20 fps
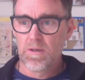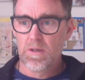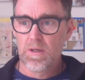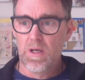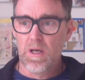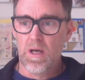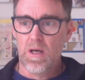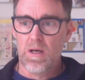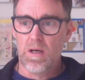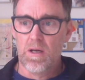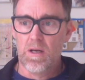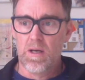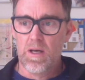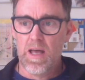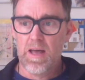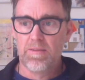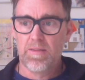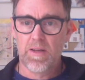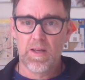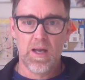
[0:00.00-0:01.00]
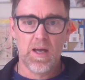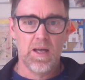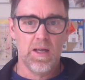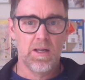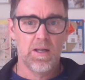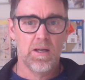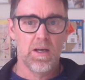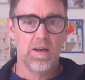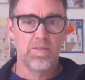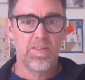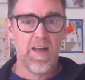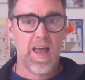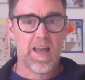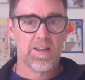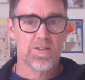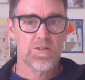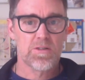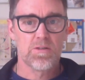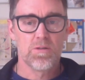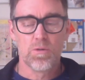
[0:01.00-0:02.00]
having a
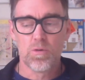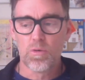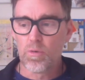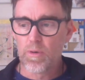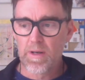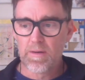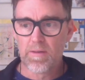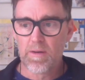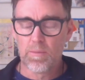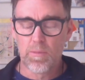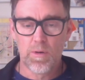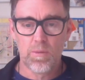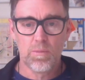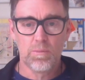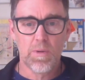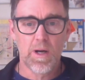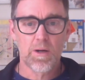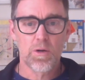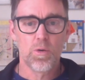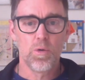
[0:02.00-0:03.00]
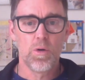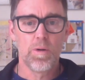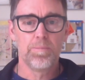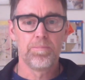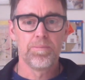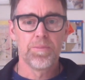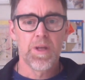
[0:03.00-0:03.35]
vax, or whatever you might call it.